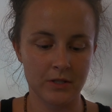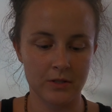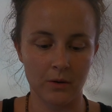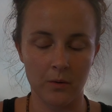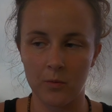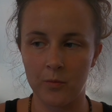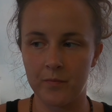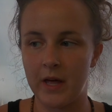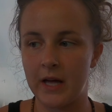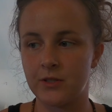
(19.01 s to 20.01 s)
so
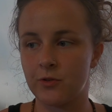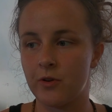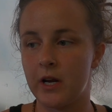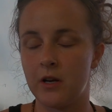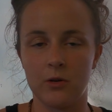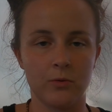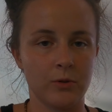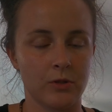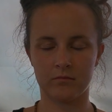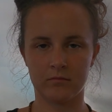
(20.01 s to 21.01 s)
that's great
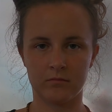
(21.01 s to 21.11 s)
news.